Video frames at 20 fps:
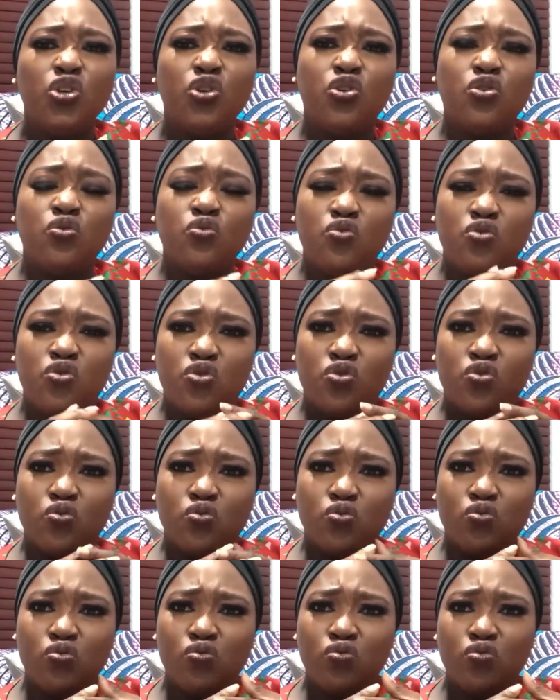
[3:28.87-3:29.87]
you choose
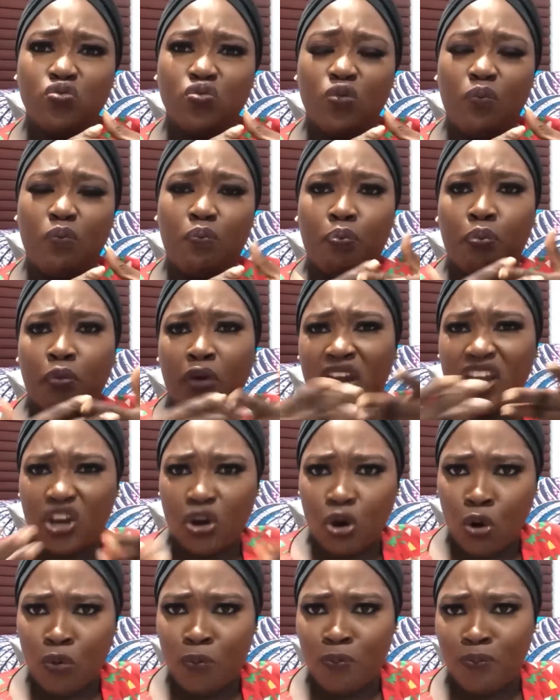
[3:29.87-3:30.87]
to
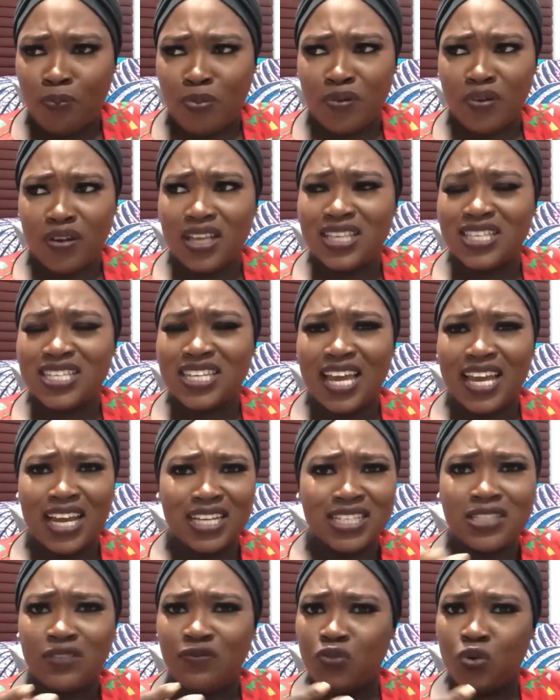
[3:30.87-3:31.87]
break up, it's
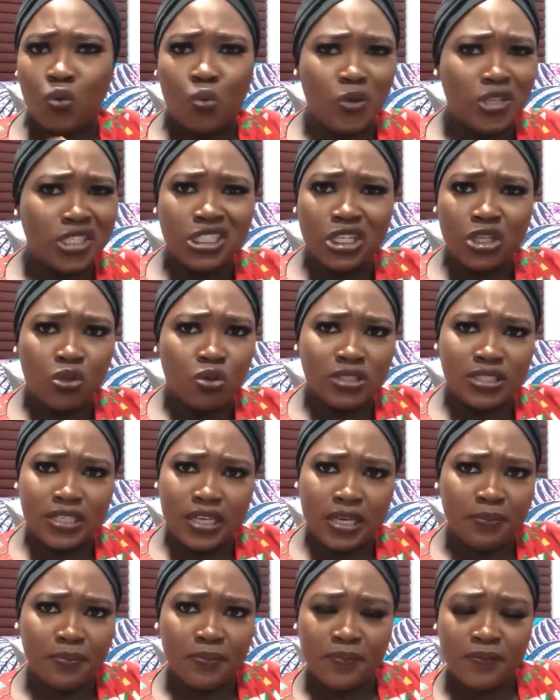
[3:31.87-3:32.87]
like as if you wasted your
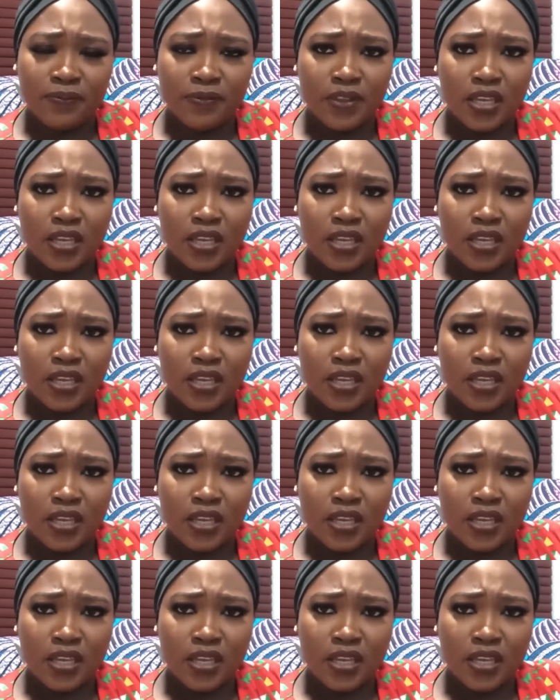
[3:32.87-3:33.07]
time.